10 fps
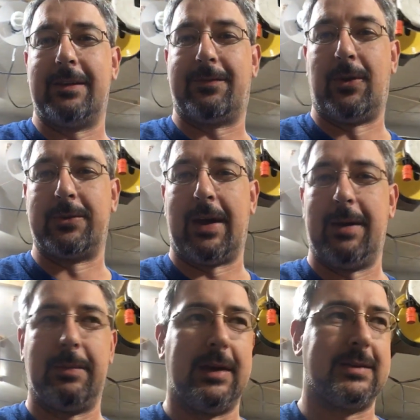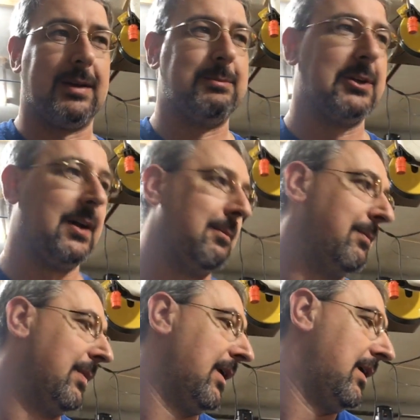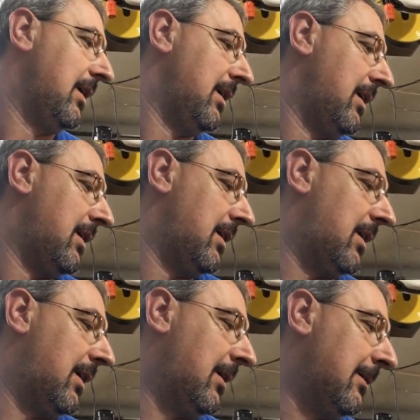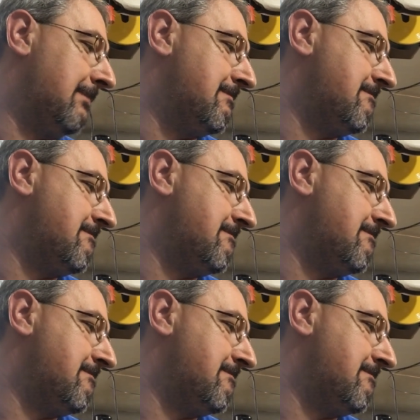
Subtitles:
full-time daytime job, man,